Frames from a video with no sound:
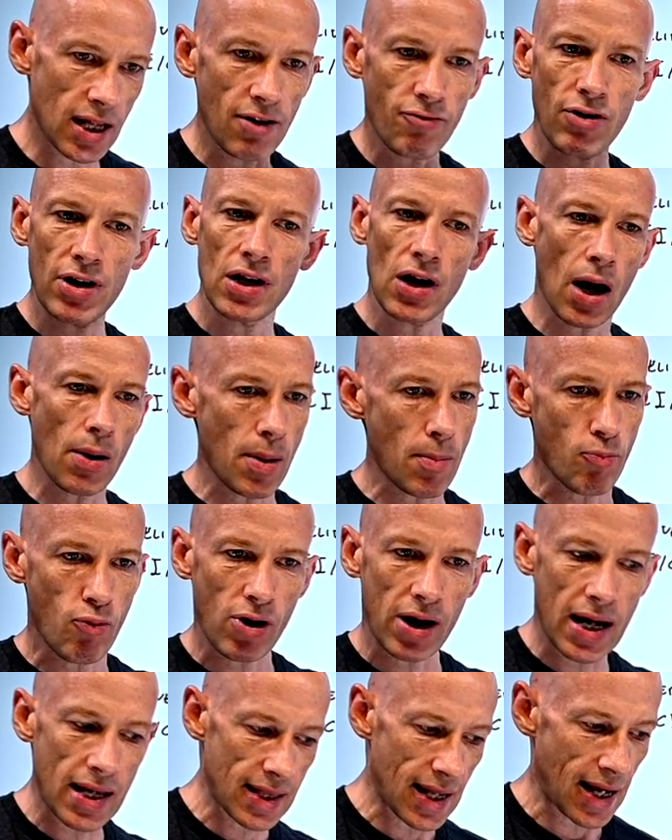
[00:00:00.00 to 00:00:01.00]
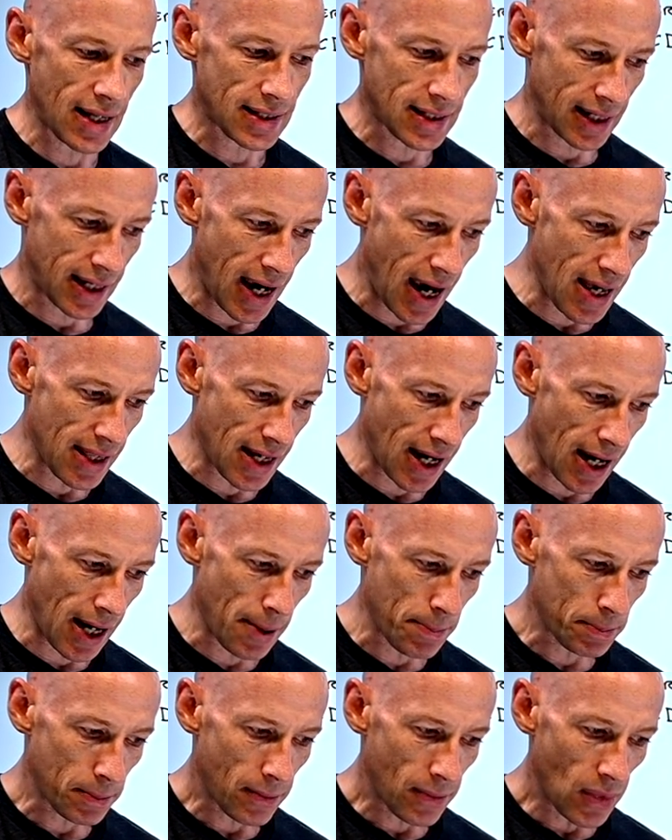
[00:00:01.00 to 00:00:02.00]
Every night we're bringing that
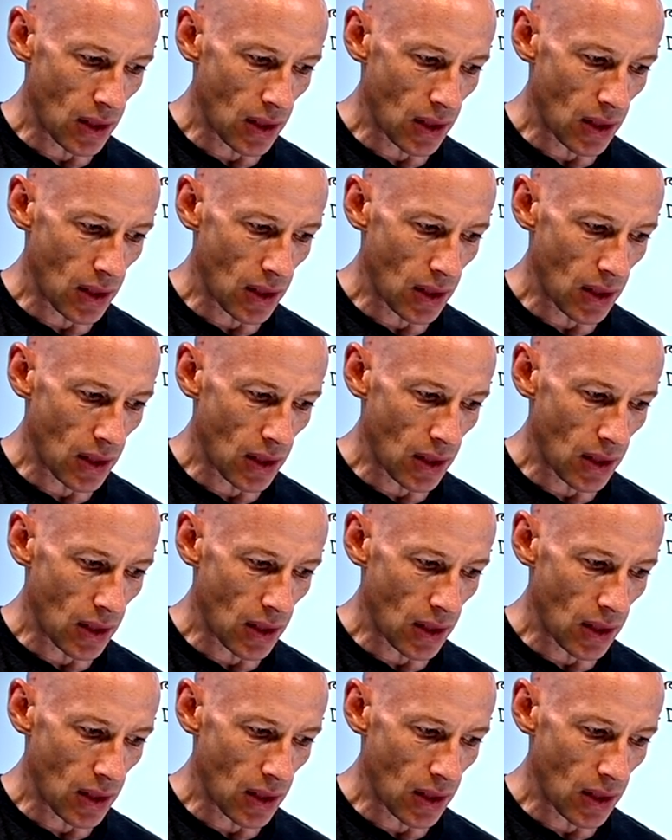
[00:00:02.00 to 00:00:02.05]
together.